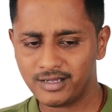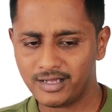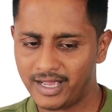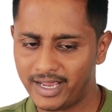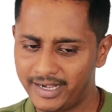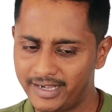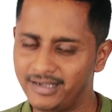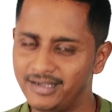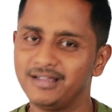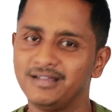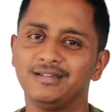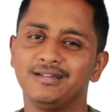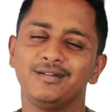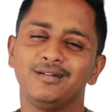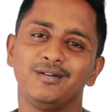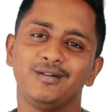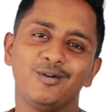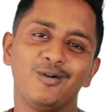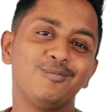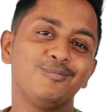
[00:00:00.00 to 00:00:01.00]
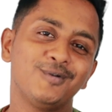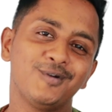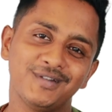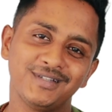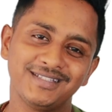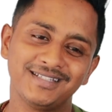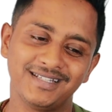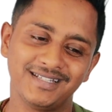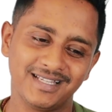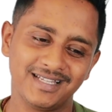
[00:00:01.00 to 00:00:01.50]
and compound
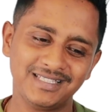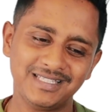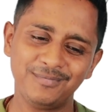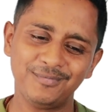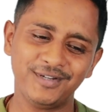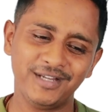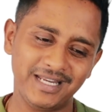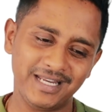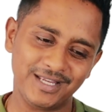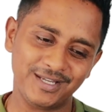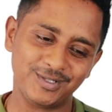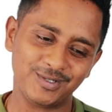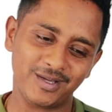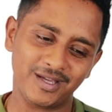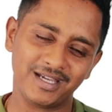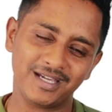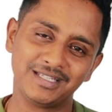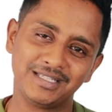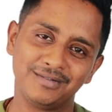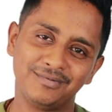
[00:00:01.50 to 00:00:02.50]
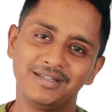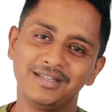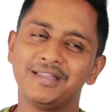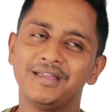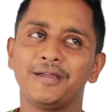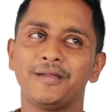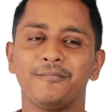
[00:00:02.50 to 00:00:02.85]
sentence. I am really enjoying it every day.